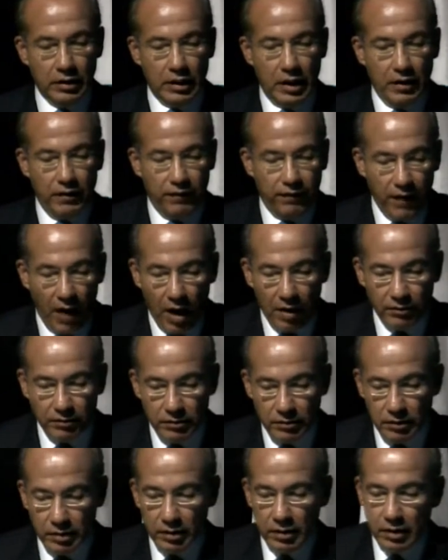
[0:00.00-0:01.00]
they
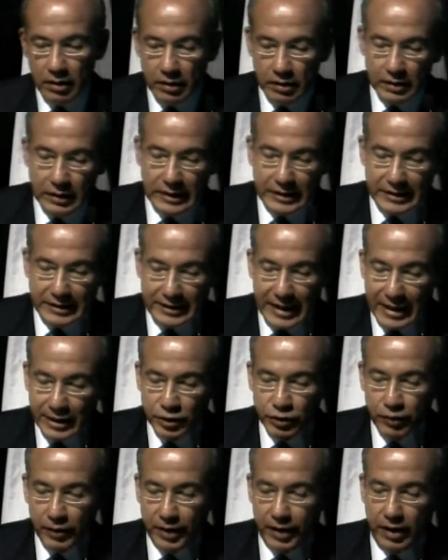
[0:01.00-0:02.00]
found the
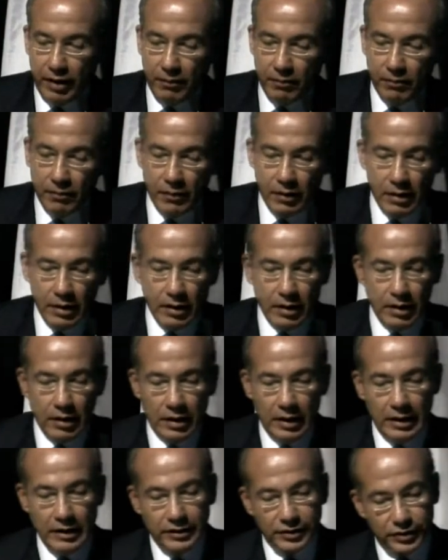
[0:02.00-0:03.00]
sanctuary
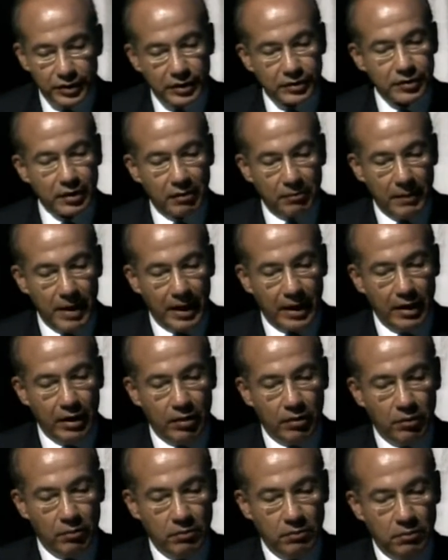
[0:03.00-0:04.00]
in central
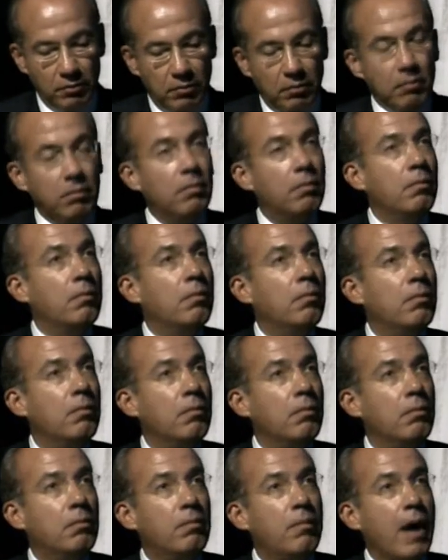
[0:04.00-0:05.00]
Mexico
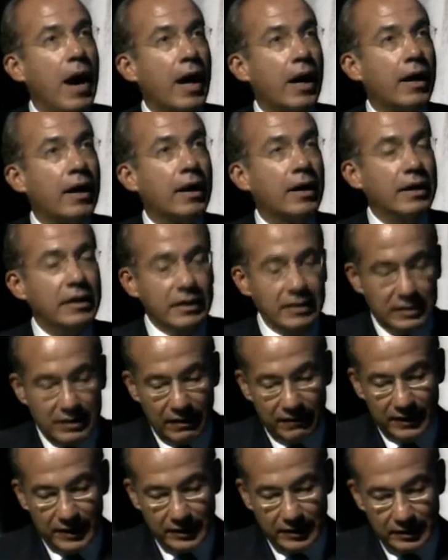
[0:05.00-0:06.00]
back in the
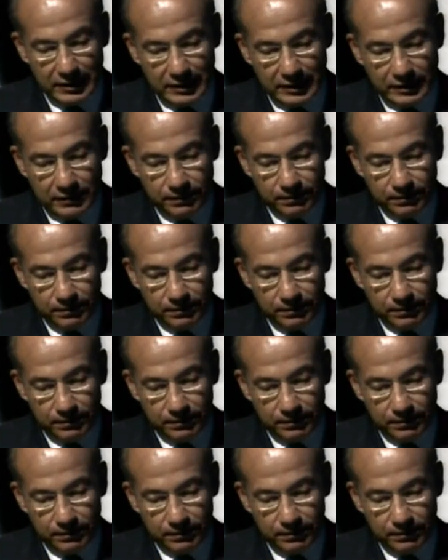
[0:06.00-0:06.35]
70s.